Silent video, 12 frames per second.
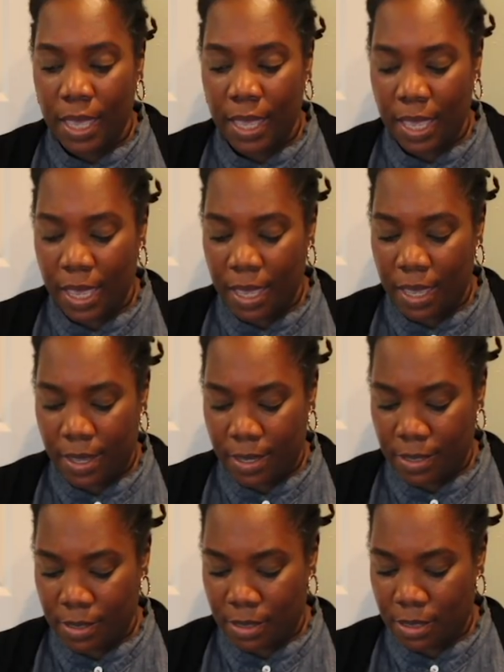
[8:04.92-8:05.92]

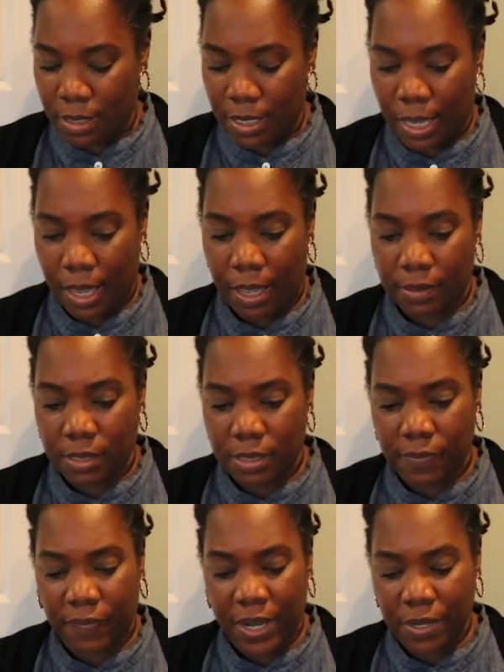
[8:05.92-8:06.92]
And yeah, the
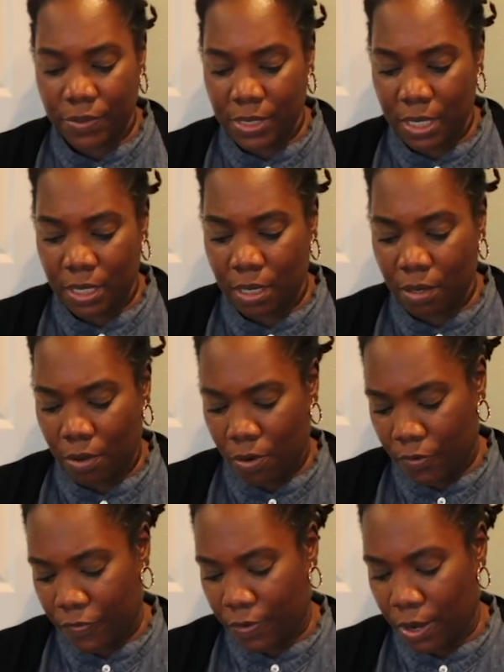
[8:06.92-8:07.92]
dividers in here
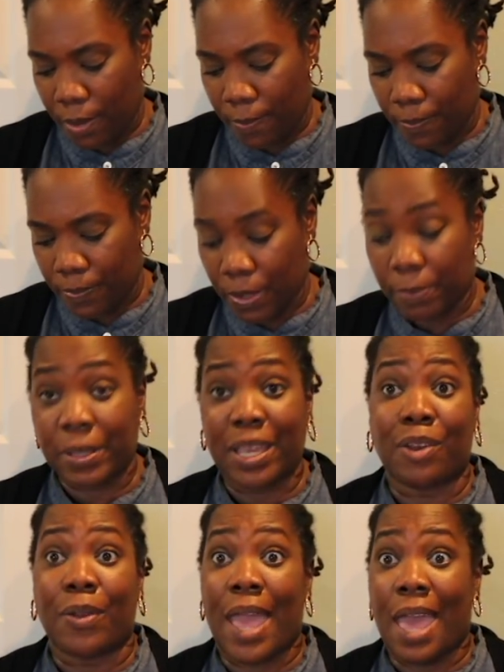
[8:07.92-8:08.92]
are from the
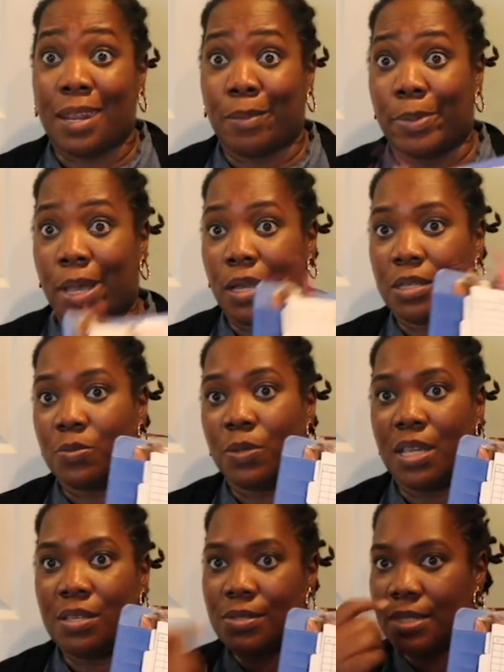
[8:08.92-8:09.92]
Planner Attic box when
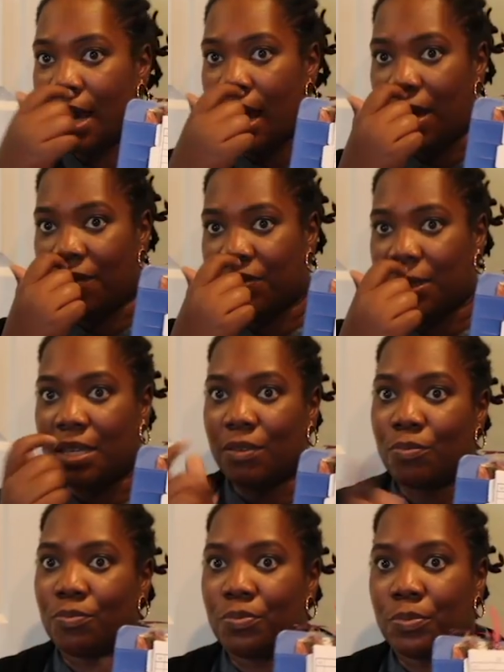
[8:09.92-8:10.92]
it used to have
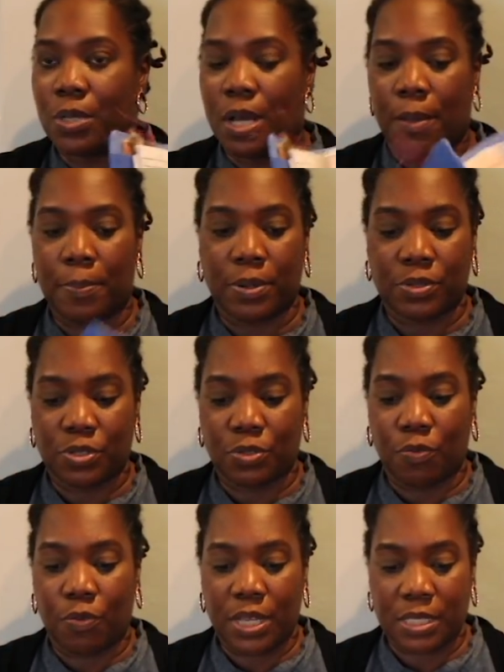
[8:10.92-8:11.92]
the
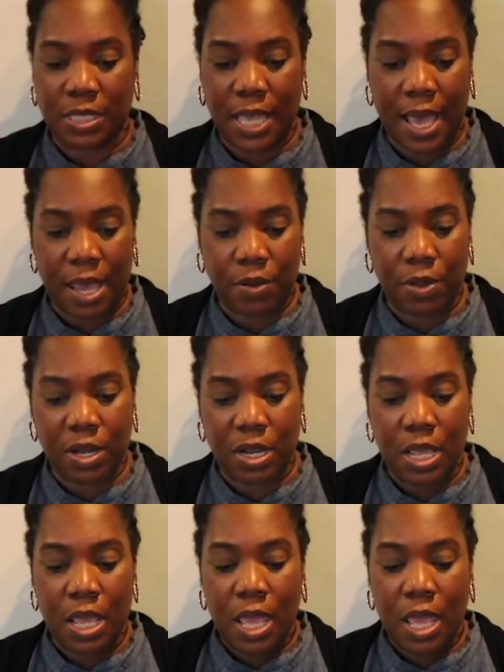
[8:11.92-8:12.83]
personal rings add-on,